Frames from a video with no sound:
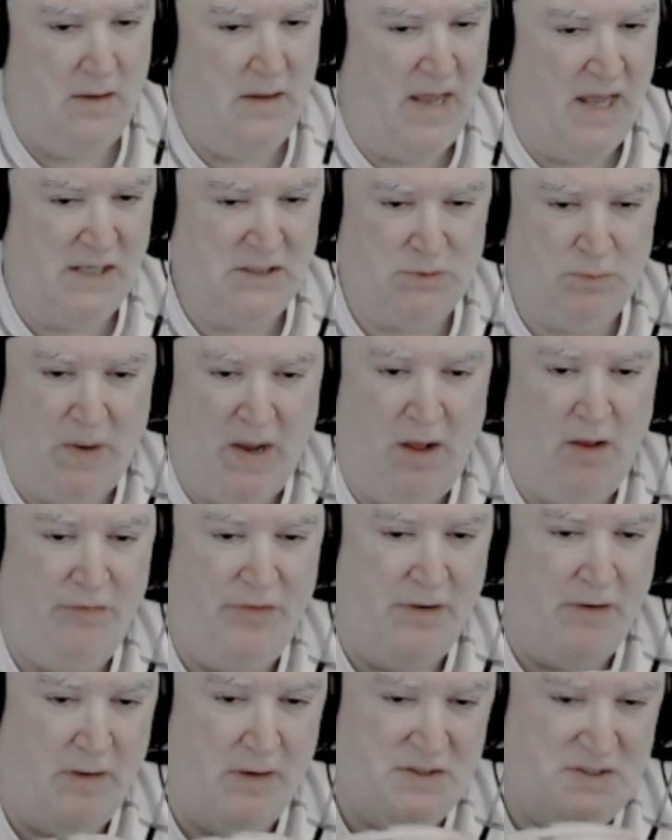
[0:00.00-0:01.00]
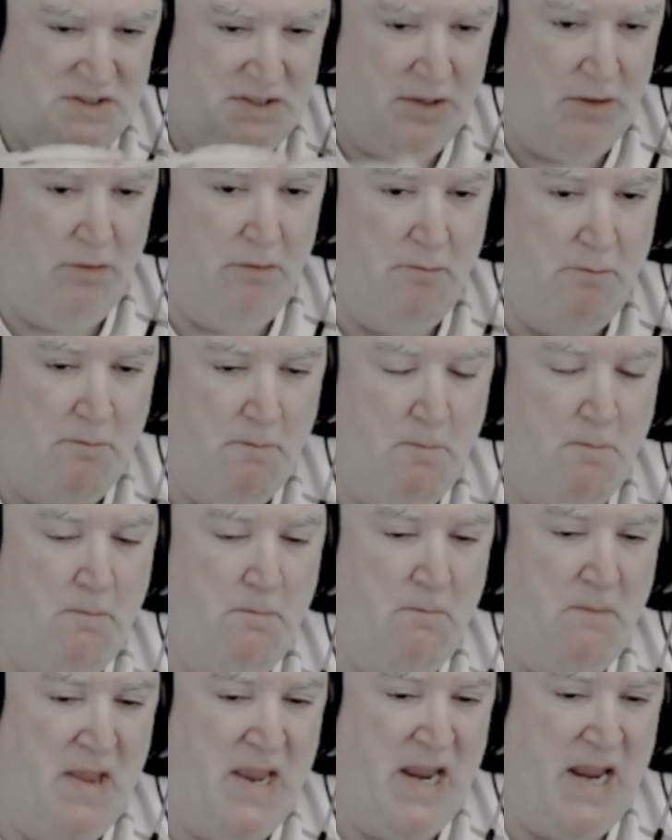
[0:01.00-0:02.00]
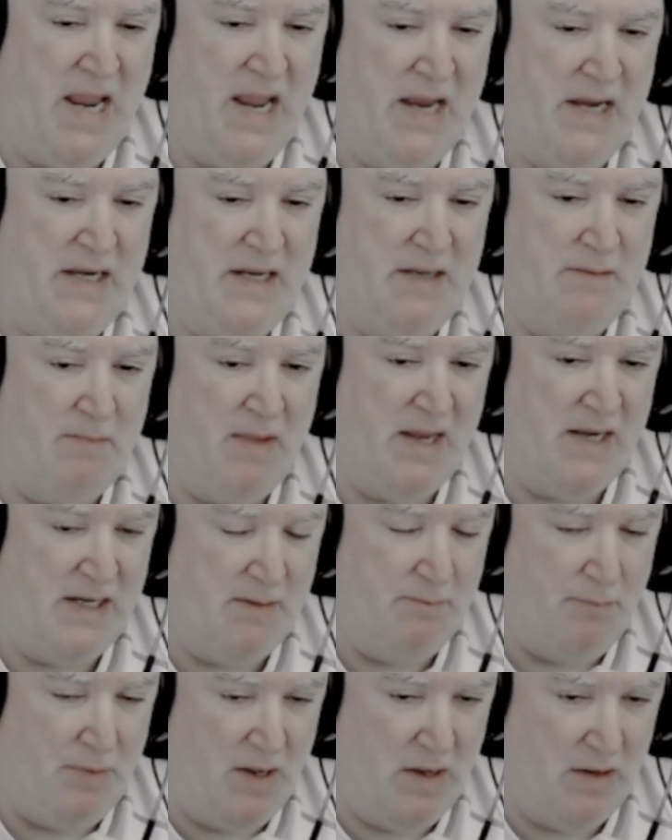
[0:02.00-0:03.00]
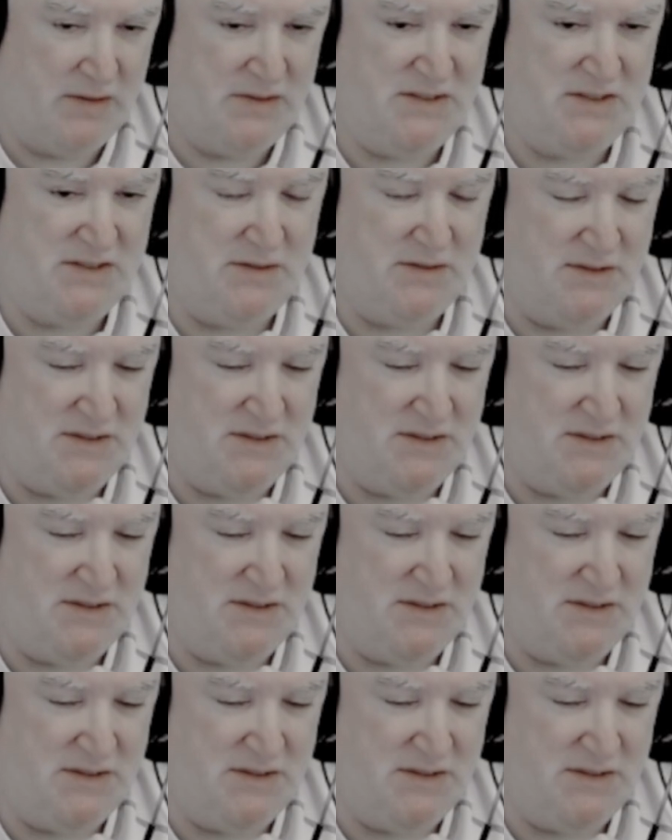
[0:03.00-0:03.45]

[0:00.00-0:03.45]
As well, there are still many bugs